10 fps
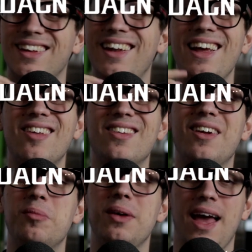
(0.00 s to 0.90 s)
The link is
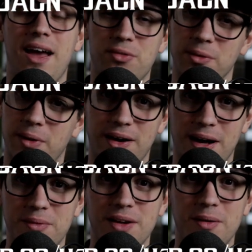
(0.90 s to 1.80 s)
gonna be
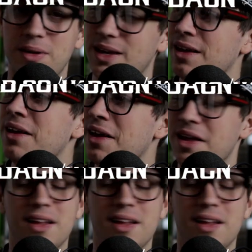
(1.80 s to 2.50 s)
everywhere. I'm gonna be,